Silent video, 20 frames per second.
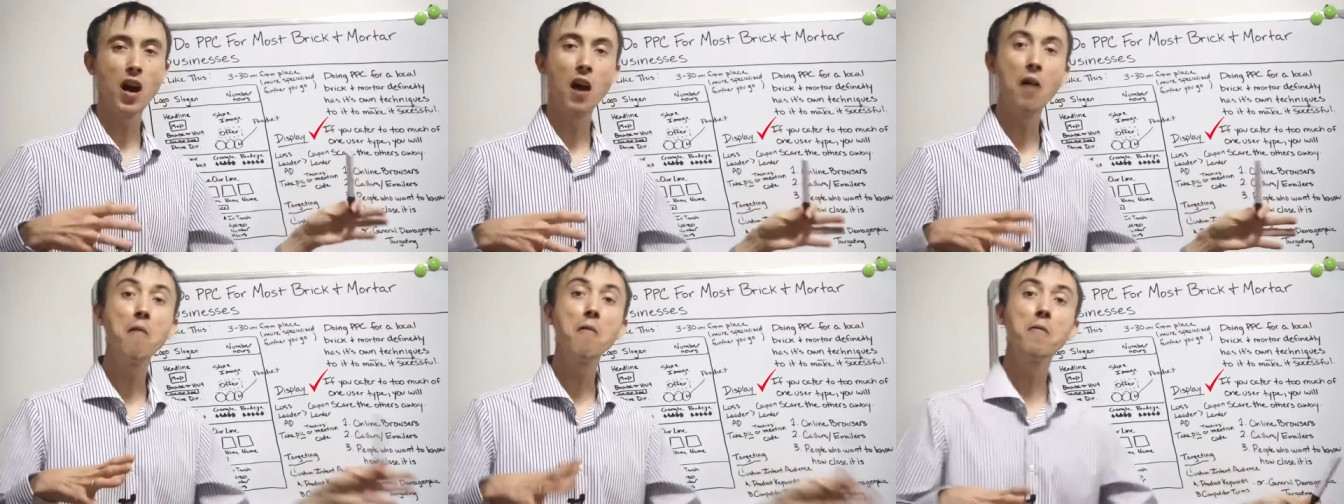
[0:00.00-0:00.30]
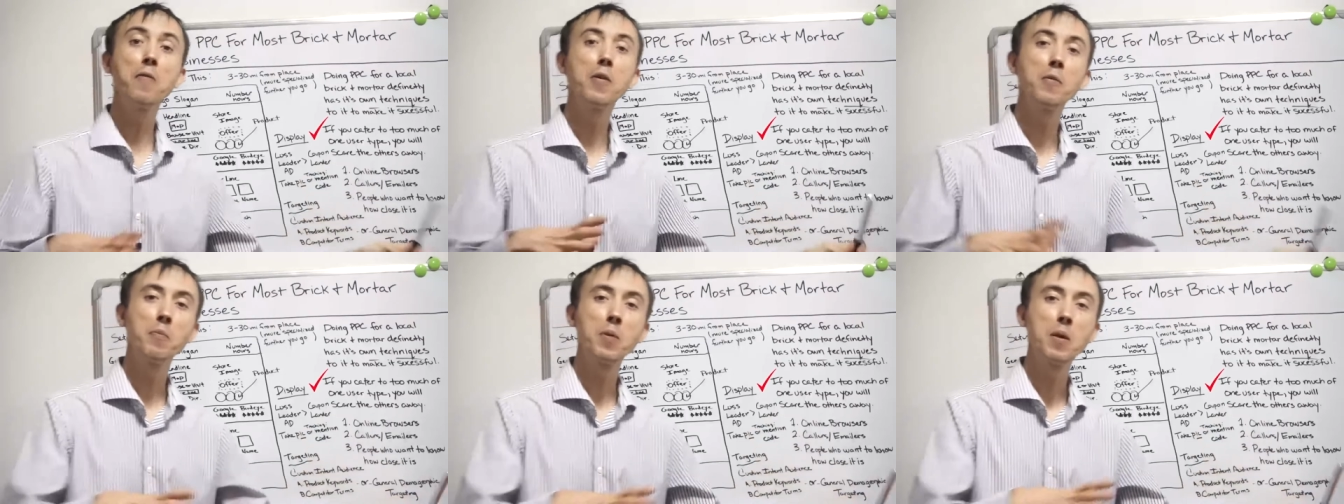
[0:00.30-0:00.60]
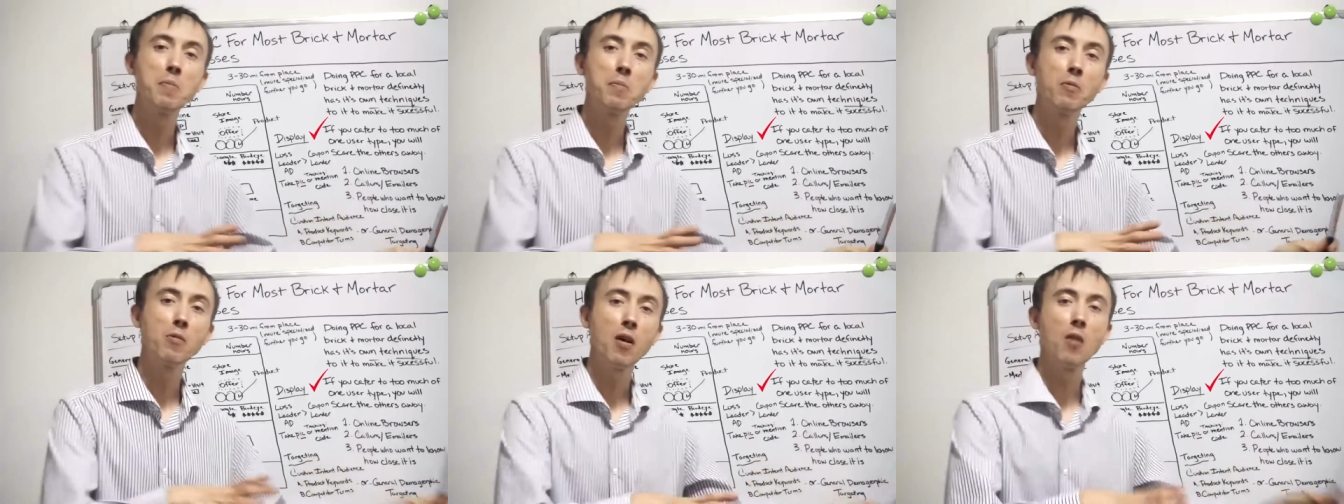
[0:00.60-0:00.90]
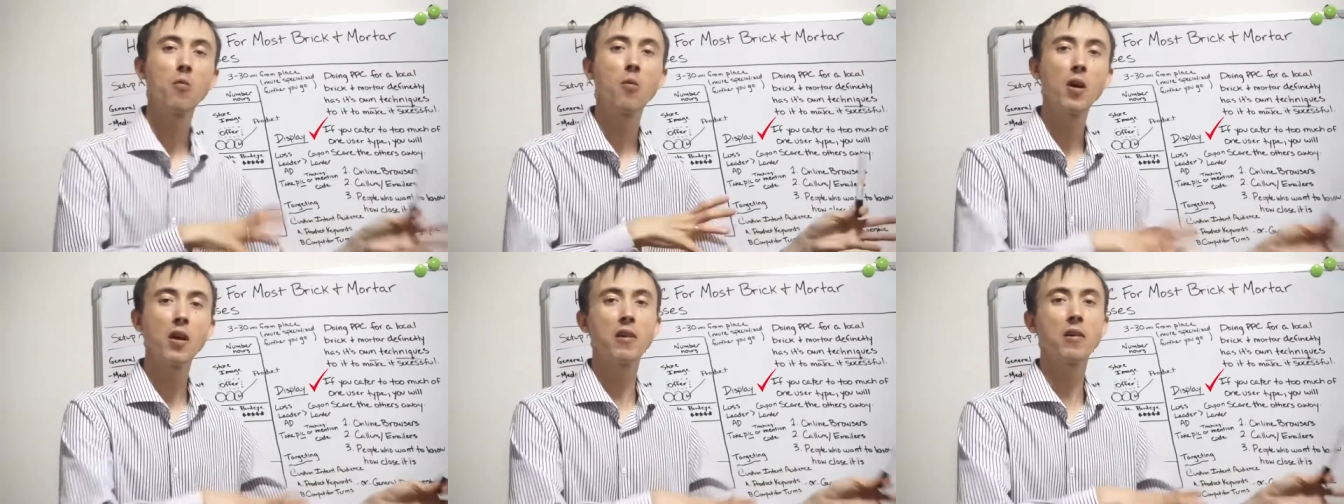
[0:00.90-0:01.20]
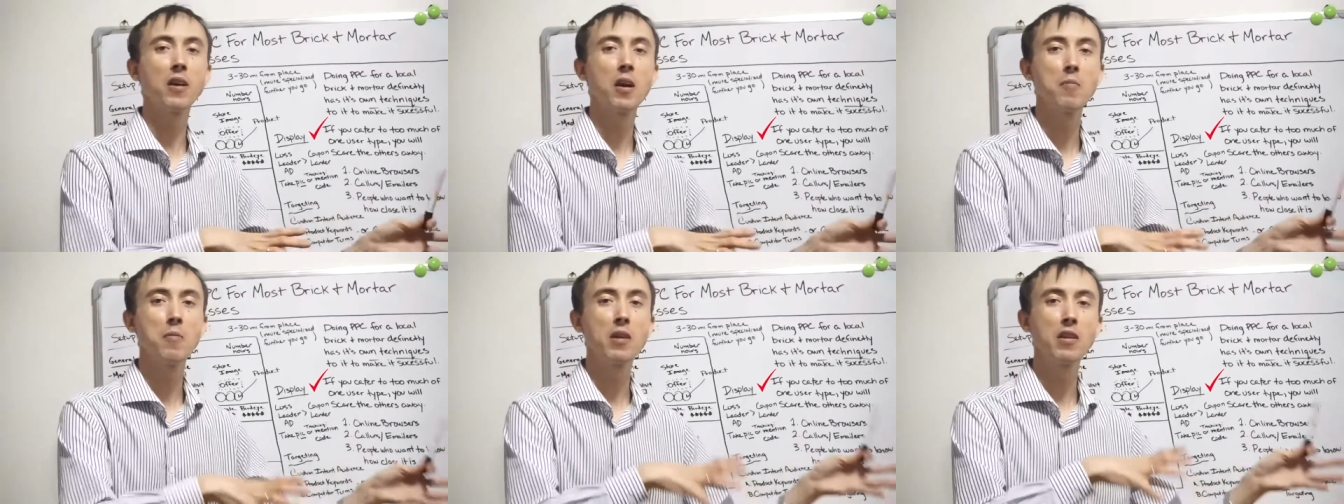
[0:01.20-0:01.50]
of the people that want to
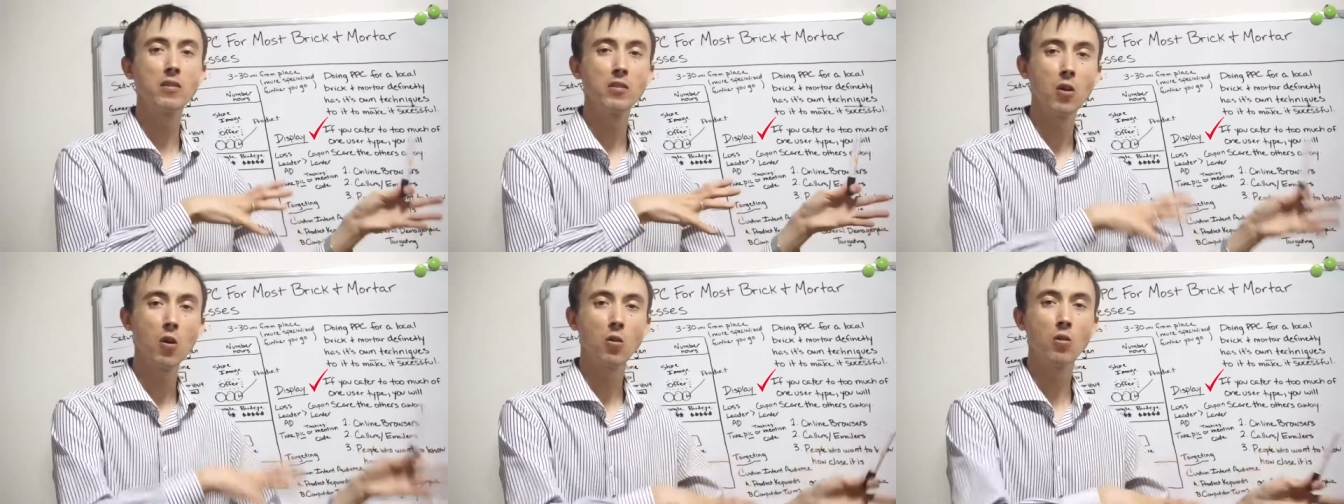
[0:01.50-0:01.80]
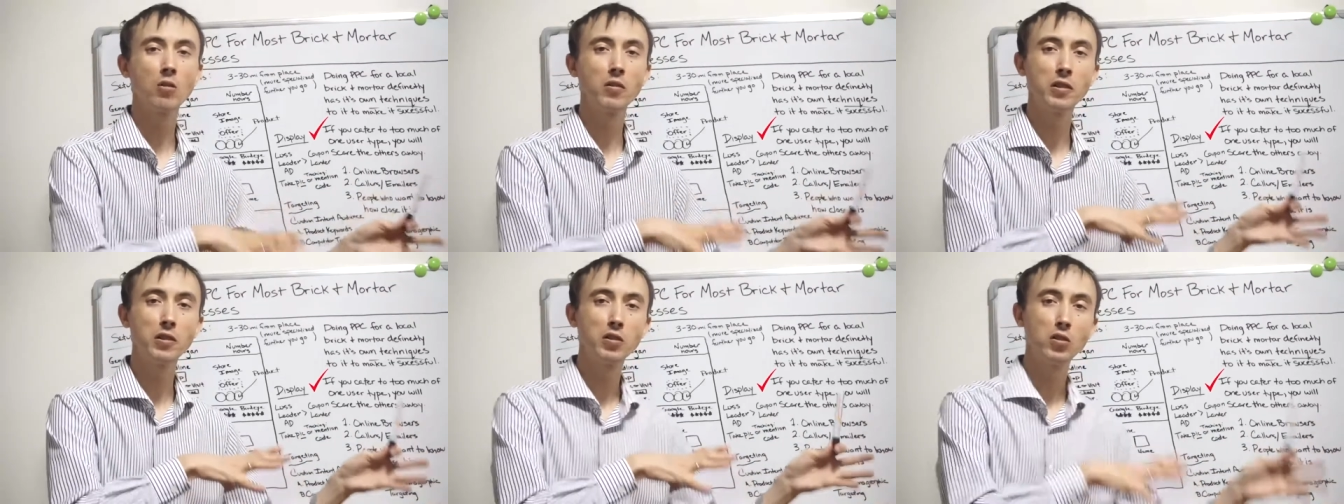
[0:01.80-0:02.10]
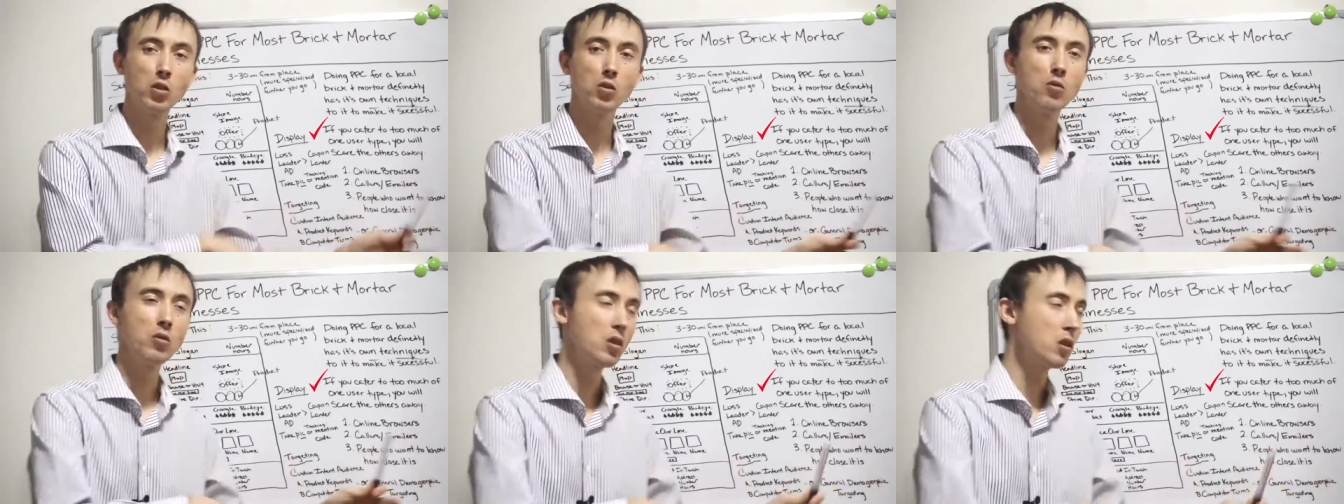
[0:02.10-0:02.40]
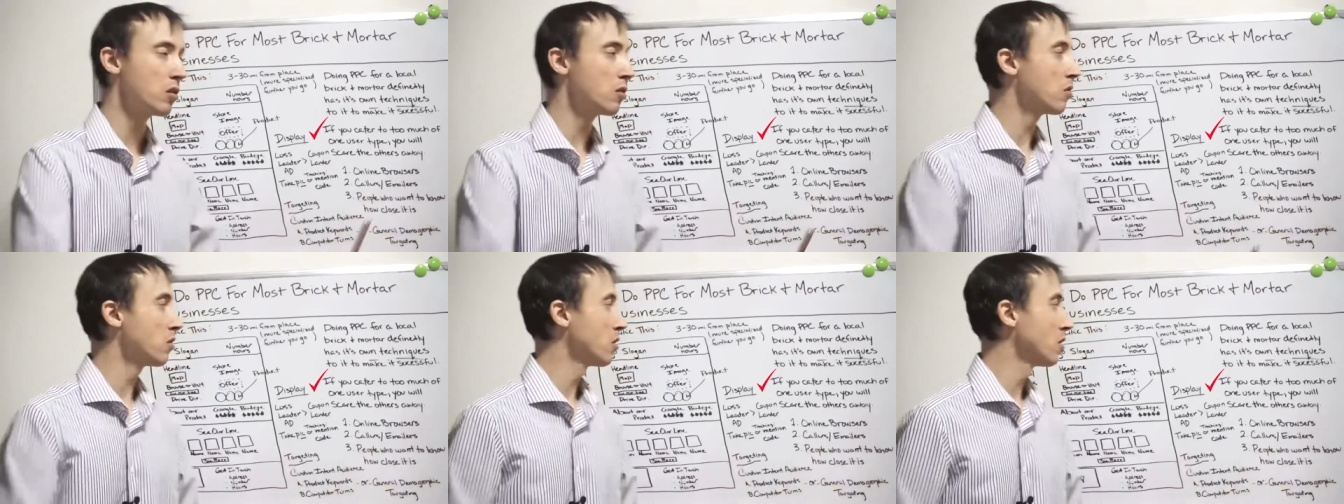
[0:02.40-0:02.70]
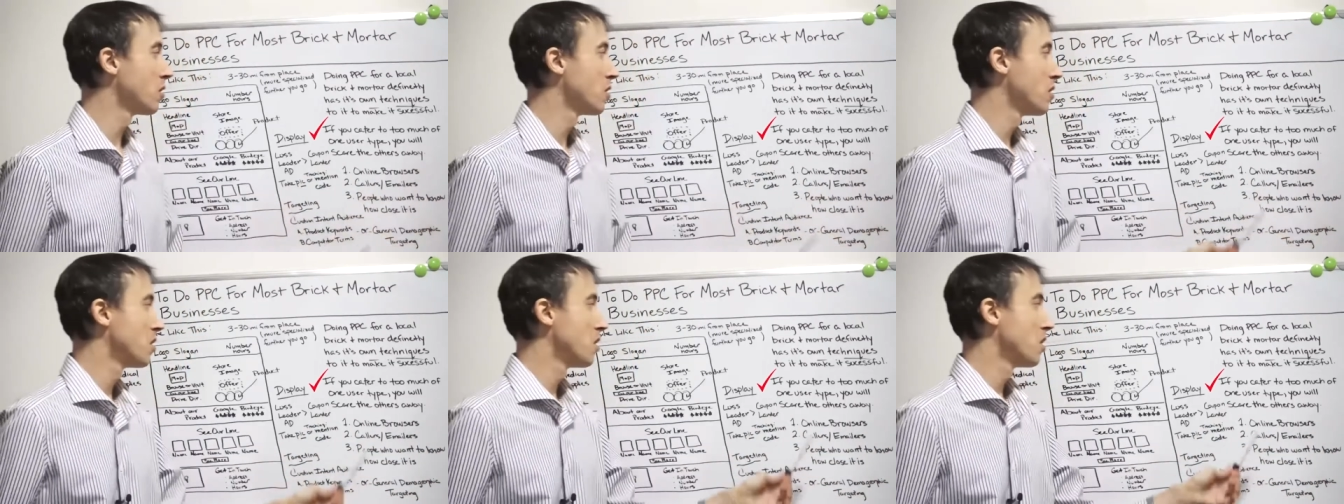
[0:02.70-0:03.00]
come in locally to you,